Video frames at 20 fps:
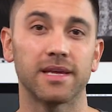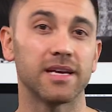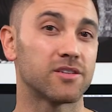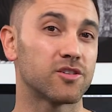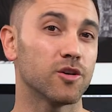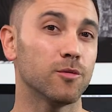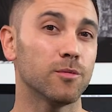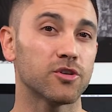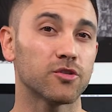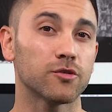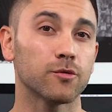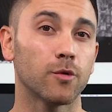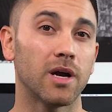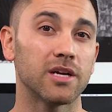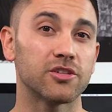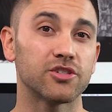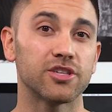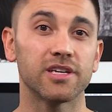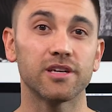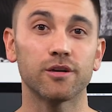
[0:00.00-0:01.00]
Thanks so much for
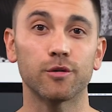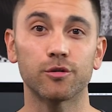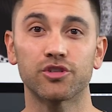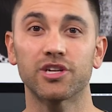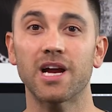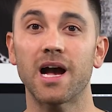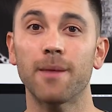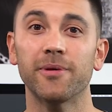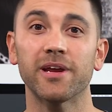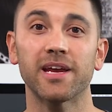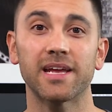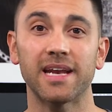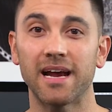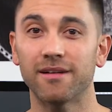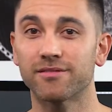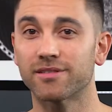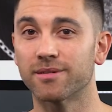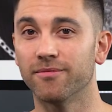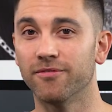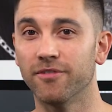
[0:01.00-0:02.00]
watching. Go shopping and
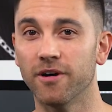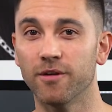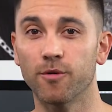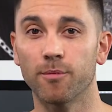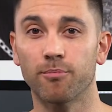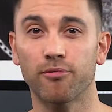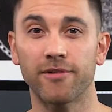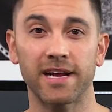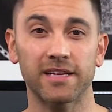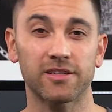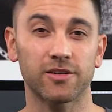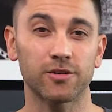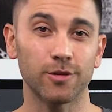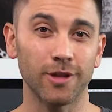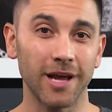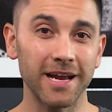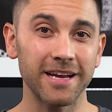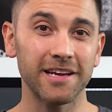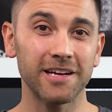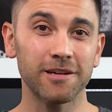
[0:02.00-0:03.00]
have some fun with
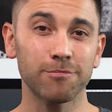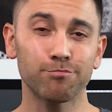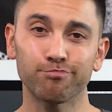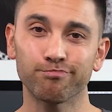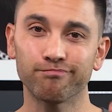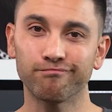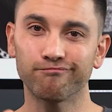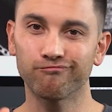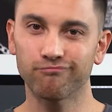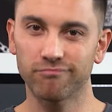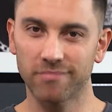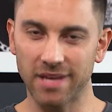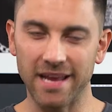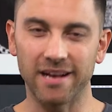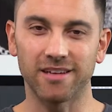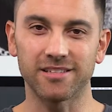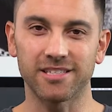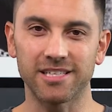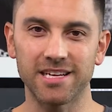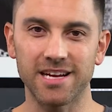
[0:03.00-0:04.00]
practical lighting,
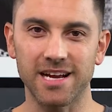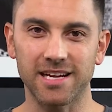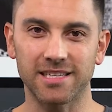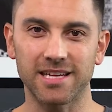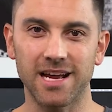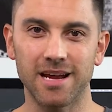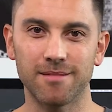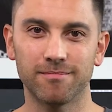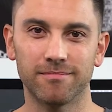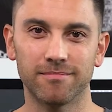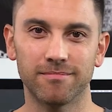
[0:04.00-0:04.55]
and I'll see you next time.